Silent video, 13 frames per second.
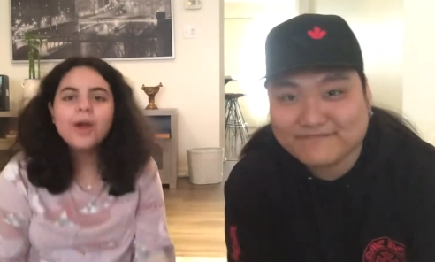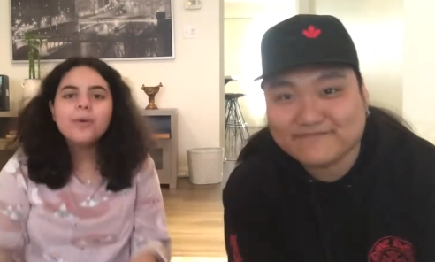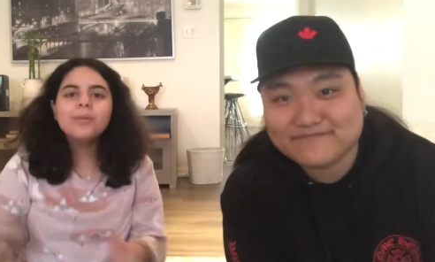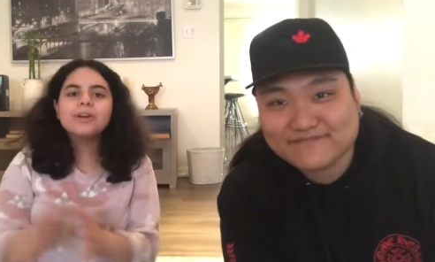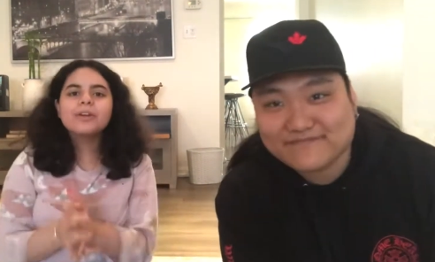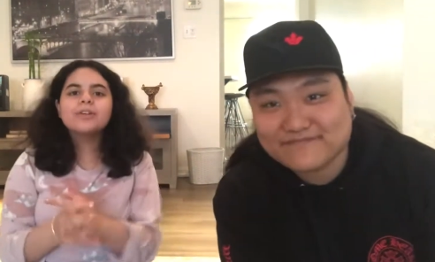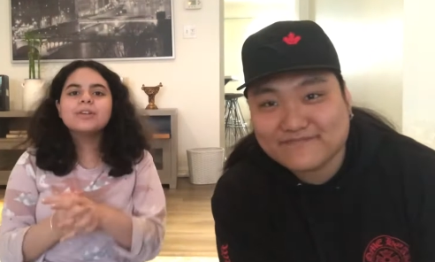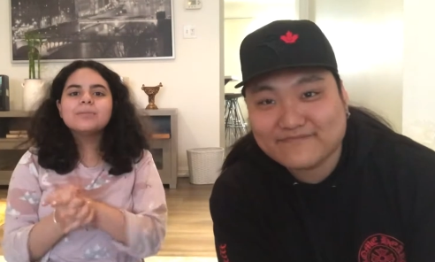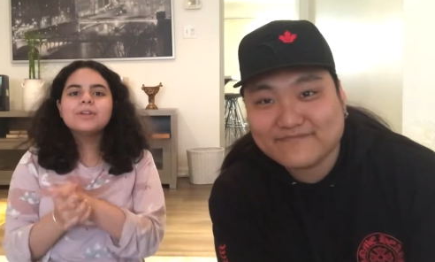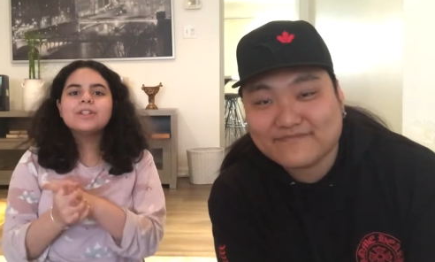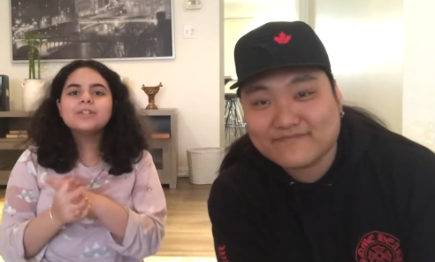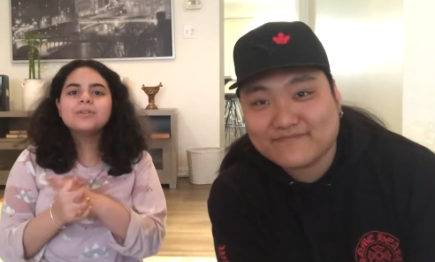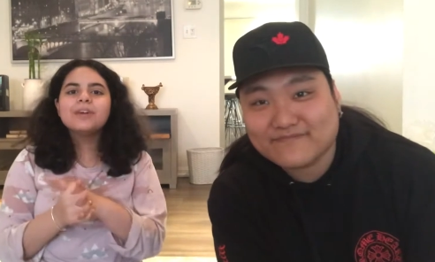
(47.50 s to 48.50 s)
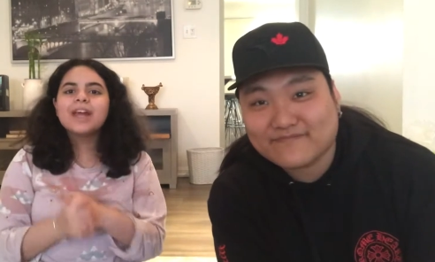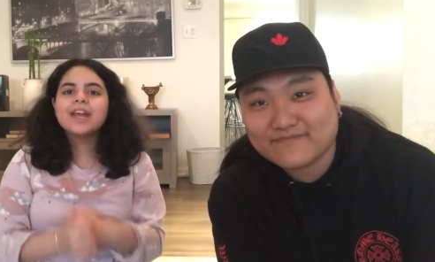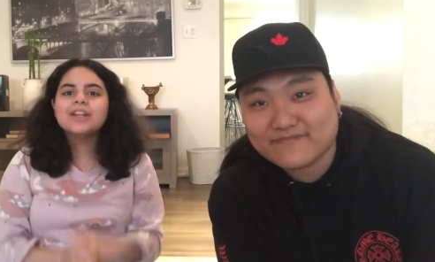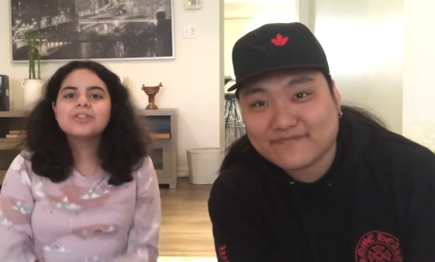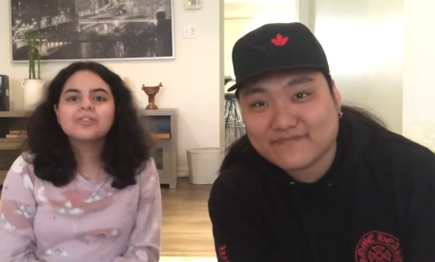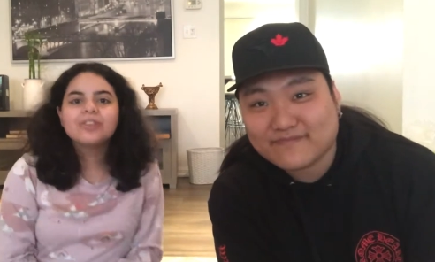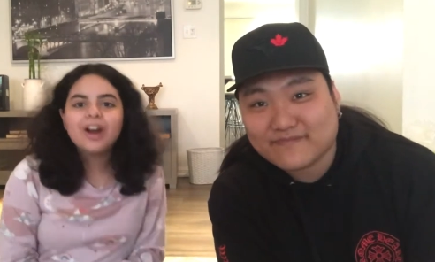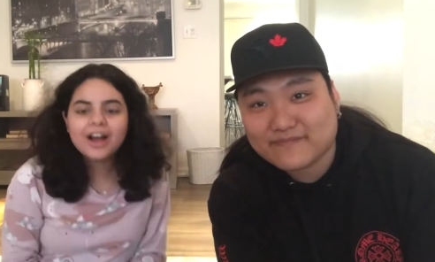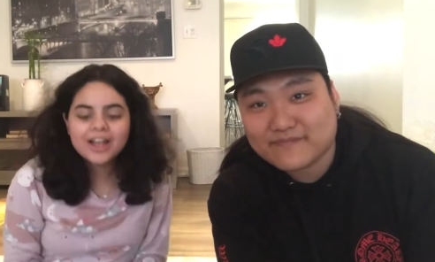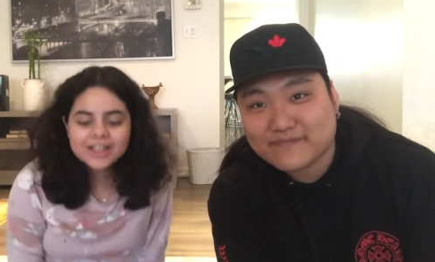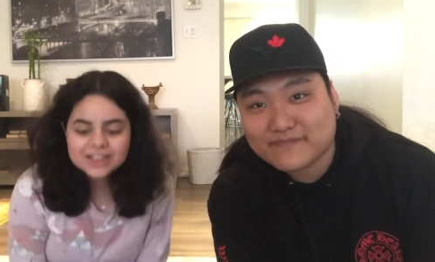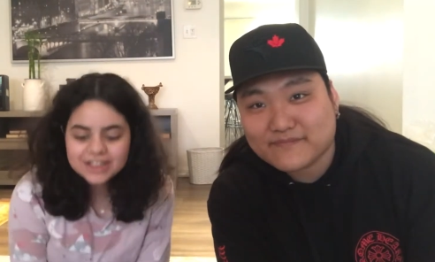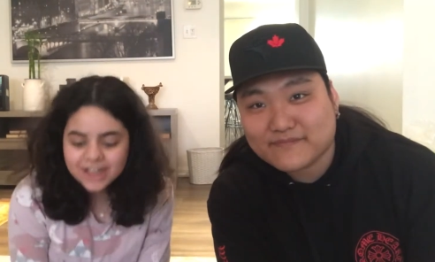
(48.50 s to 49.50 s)
Speaker 1: we are going to be doing a drawing
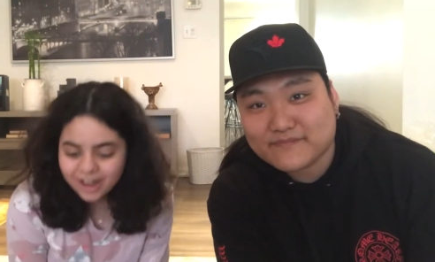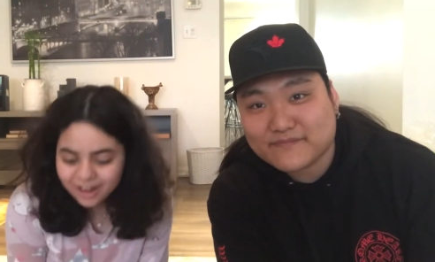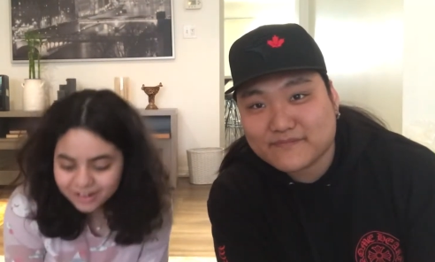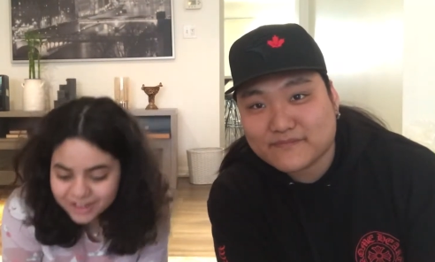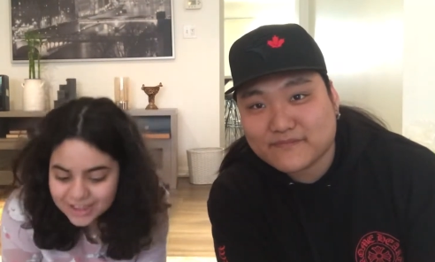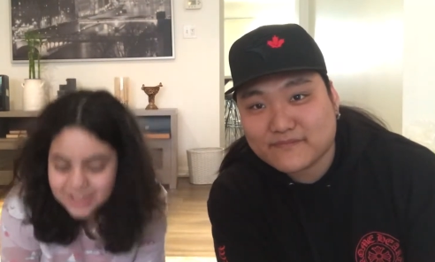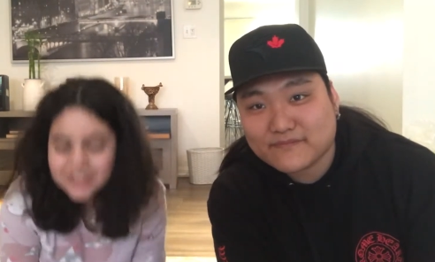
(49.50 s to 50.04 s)
challenge.